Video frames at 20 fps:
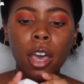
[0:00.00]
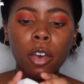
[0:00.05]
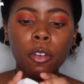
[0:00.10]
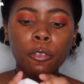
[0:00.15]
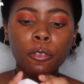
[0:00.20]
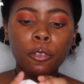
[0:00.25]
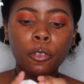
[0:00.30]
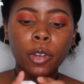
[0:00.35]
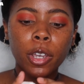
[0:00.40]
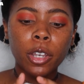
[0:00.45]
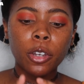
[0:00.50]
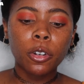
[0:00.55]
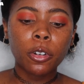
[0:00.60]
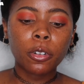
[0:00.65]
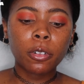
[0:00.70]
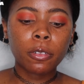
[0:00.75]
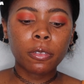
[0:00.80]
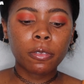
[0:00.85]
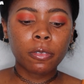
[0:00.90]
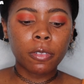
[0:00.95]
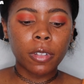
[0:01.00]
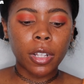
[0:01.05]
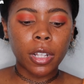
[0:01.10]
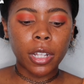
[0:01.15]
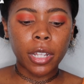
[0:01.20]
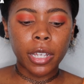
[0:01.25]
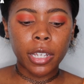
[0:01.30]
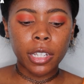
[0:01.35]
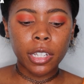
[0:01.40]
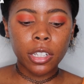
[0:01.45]
Fuego
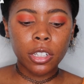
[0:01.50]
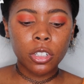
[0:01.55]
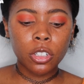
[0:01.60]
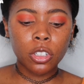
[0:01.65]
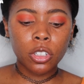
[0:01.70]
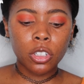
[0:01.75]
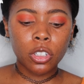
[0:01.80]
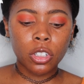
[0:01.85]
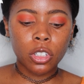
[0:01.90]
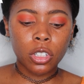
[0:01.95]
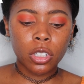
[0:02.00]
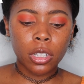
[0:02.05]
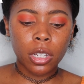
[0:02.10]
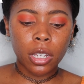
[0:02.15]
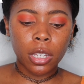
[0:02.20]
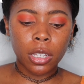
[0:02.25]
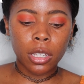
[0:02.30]
Flesh,